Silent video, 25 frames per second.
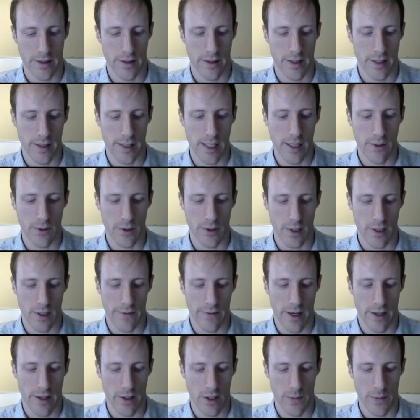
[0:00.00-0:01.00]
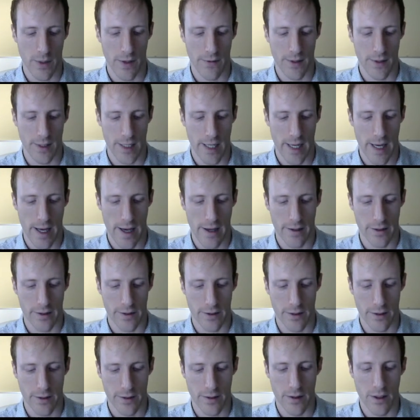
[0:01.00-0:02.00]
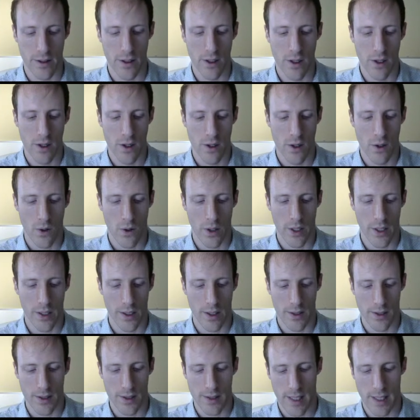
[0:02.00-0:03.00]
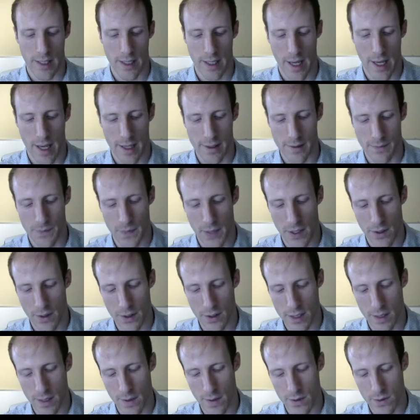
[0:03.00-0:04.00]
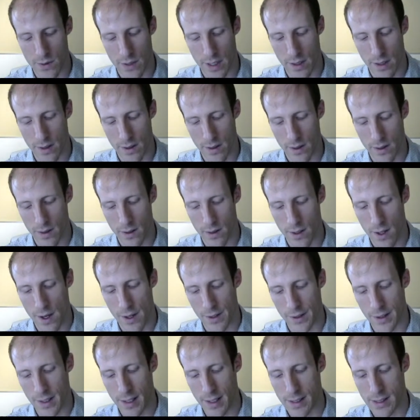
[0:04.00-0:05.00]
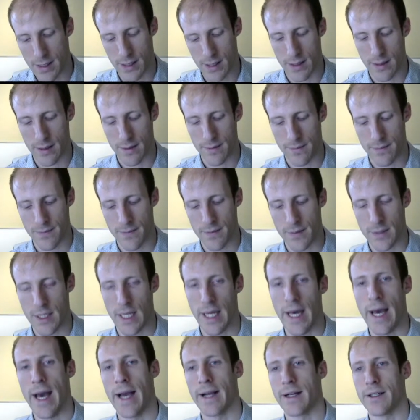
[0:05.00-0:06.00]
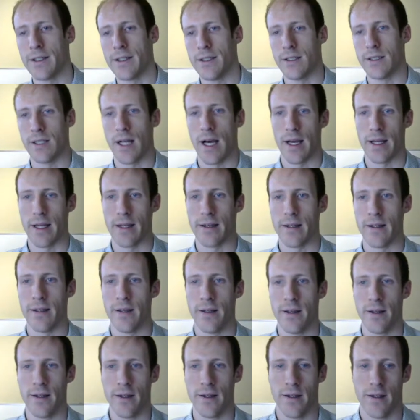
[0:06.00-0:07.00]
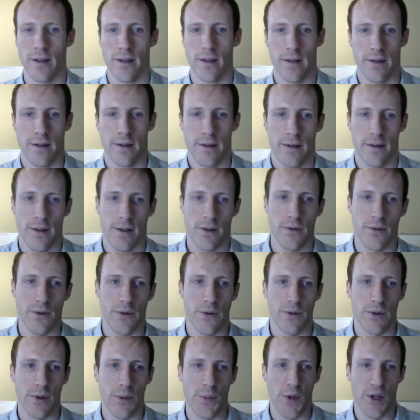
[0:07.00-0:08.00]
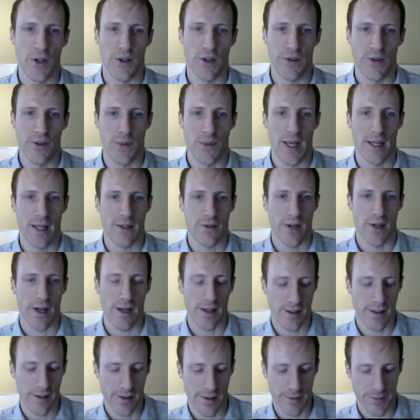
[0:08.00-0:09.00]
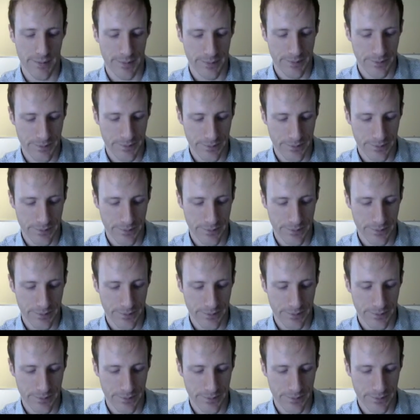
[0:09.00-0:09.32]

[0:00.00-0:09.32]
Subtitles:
is equal to the value above the diagonal. Or you could also say that it has mirror symmetry along this diagonal line through the middle of the matrix.